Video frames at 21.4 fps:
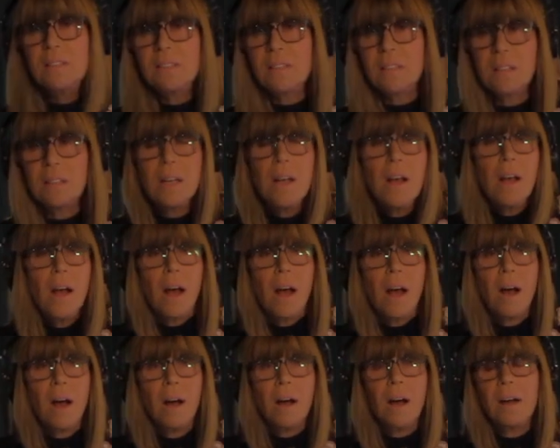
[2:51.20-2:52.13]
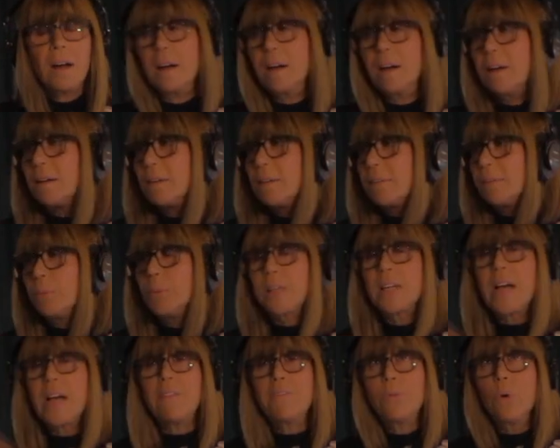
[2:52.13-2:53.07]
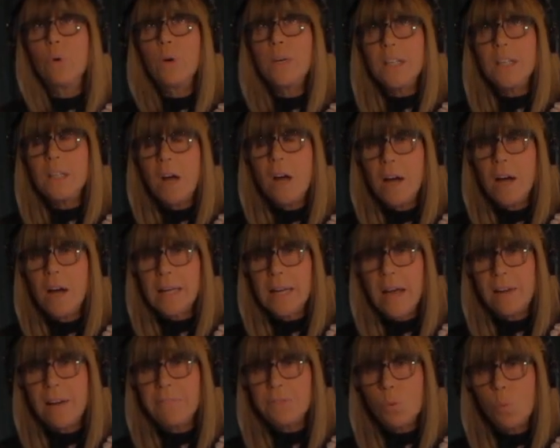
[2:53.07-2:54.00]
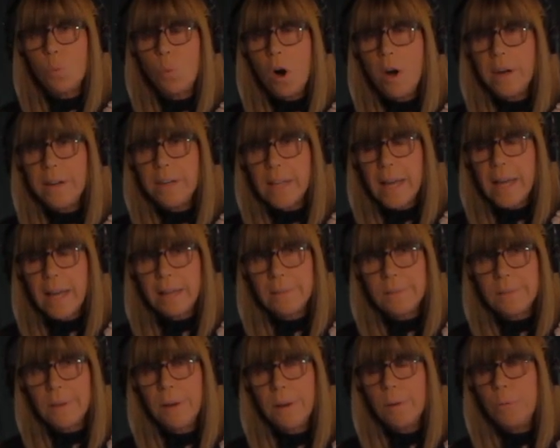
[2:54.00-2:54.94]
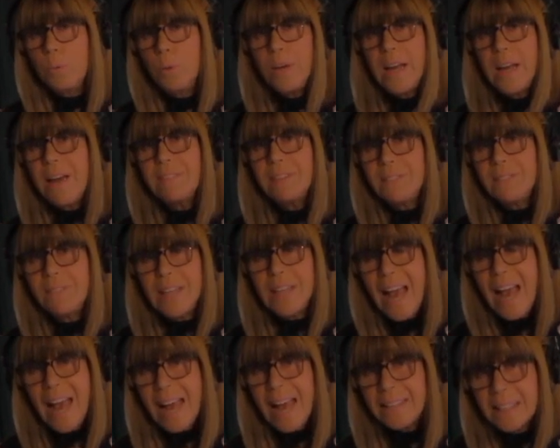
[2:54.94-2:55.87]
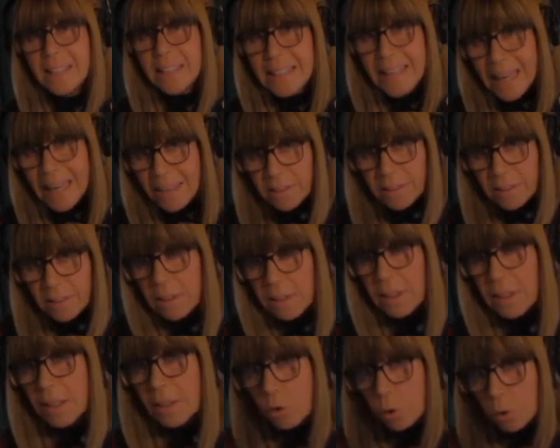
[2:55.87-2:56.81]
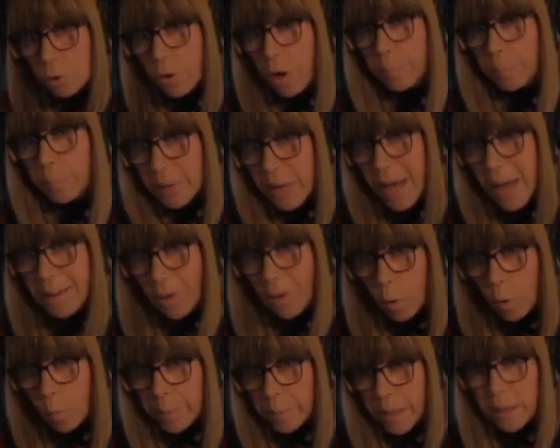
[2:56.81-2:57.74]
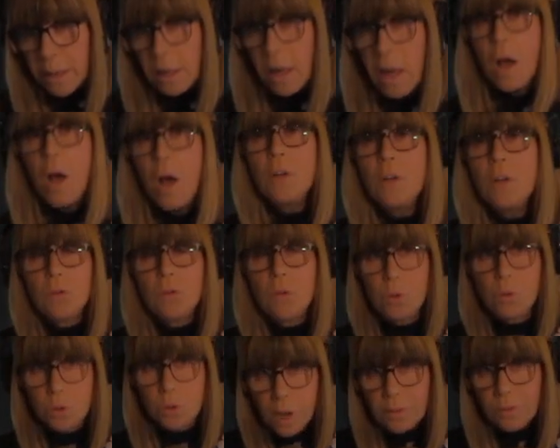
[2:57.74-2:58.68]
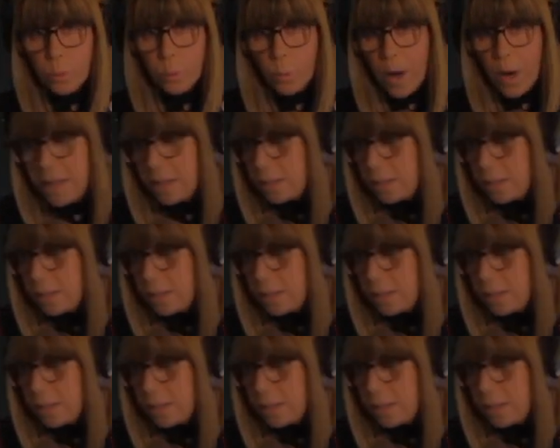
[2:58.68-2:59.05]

listen, uh, uh, we got 49 after Watergate. We haven't even had the gate in Trump yet open. So just